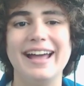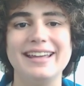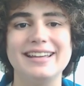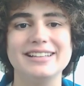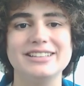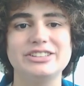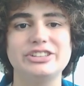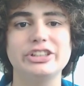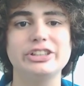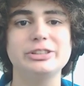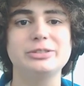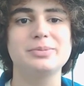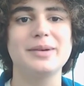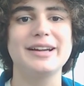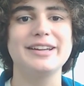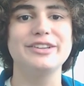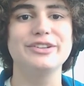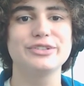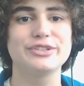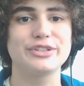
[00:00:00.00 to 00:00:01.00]
I can change
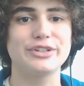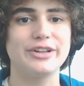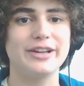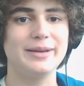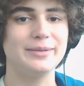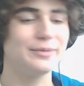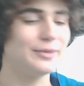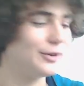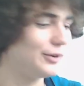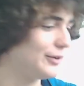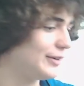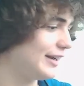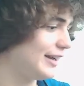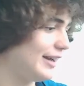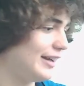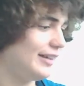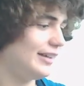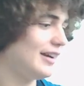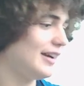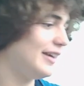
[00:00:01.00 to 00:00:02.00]
my username.
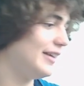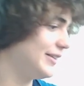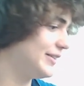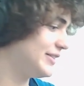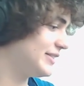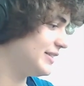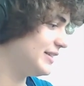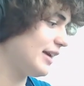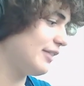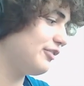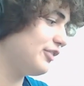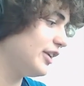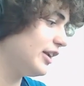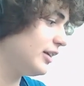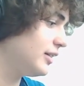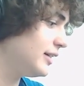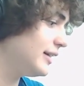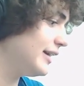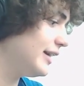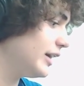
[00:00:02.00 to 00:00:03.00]
Okay, it's
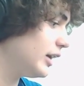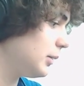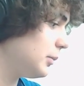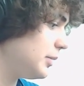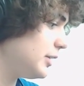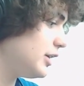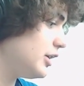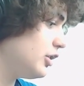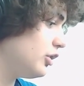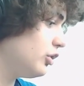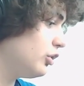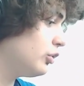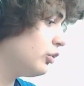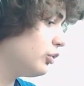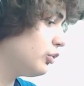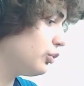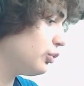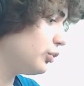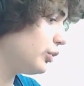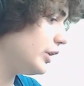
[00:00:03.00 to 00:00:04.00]
definitely gonna be
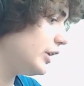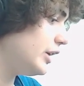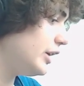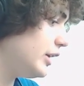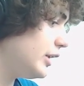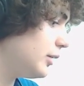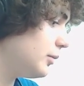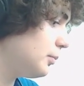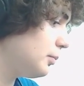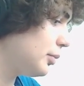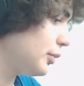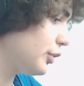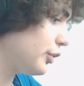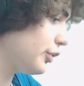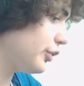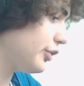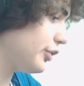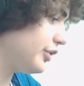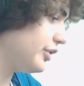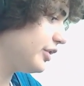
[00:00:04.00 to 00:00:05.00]

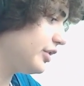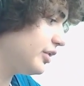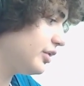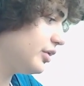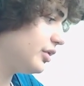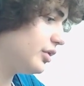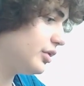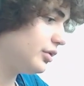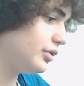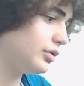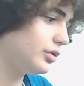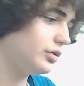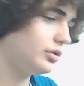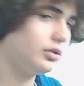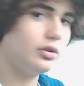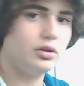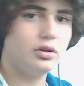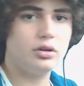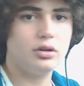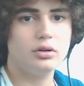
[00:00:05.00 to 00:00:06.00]
Greenberg.
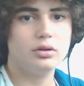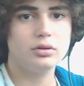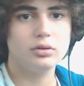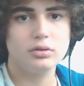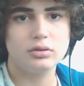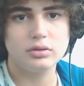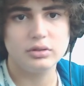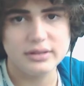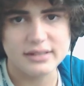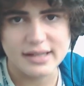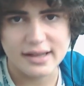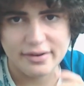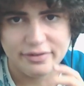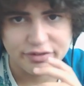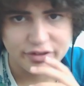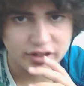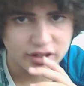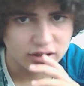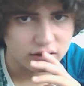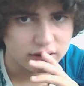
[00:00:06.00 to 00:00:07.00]

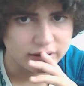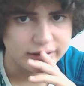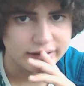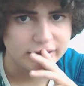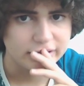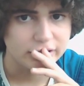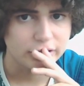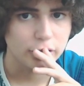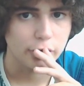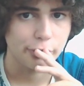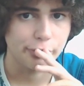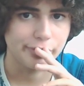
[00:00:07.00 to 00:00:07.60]
Definitely, no